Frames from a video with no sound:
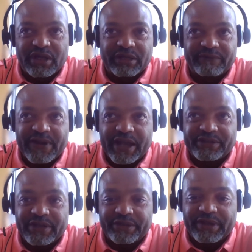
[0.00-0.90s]
running
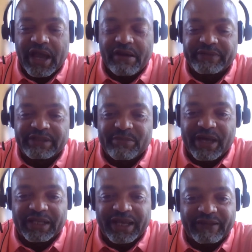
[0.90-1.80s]
faster than I think I ever did in my
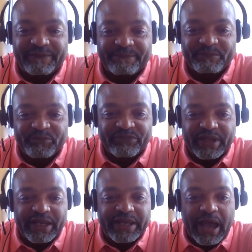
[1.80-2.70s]
life,
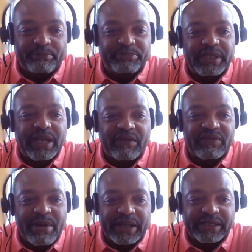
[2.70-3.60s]
and I beat
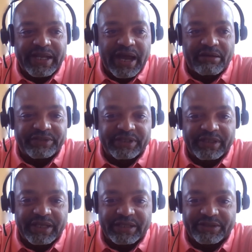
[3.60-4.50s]
everybody down to
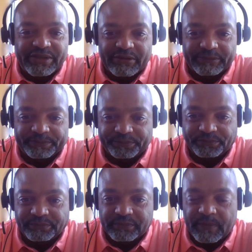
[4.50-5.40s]
the end zone
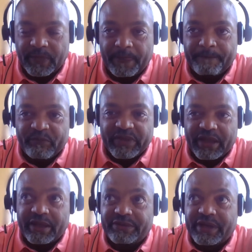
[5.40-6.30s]

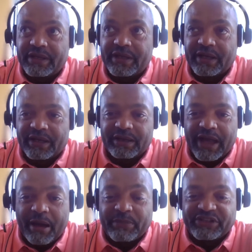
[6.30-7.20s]
and then uh,
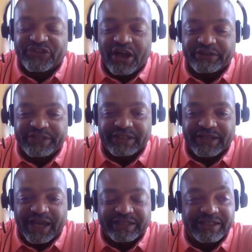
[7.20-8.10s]
I'm exhausted.
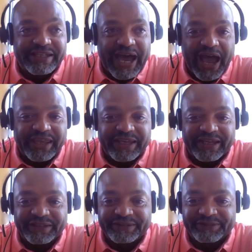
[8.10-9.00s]
I didn't die
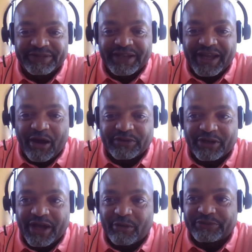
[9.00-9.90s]
yet. I was
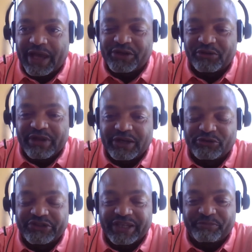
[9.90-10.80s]
I, I knew they
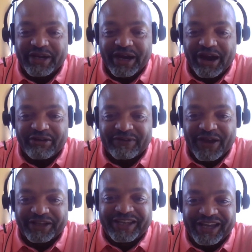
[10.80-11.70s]
knew CPR, and if
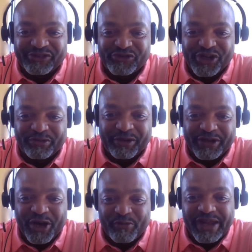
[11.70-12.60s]
I got in trouble, they
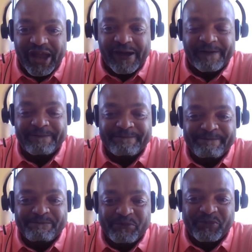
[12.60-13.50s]
would help me out. You're
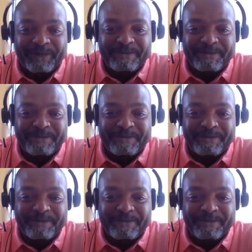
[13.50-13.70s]
right.